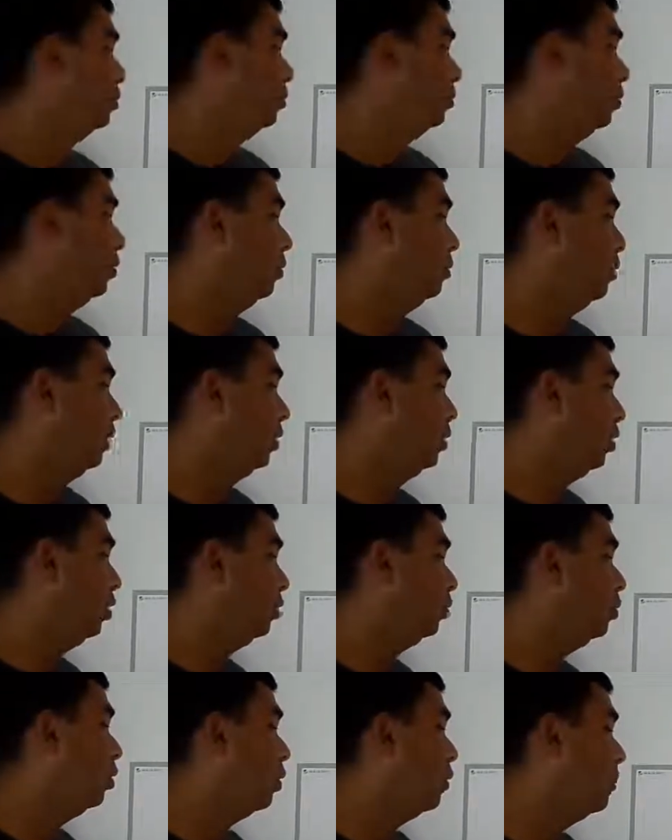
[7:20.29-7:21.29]
You know,
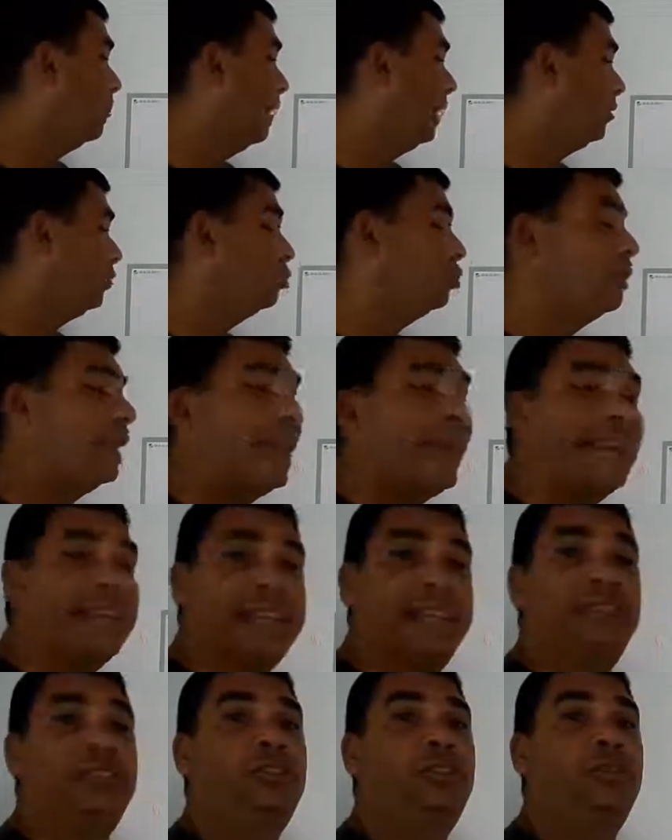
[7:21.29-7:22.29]
because by tracking,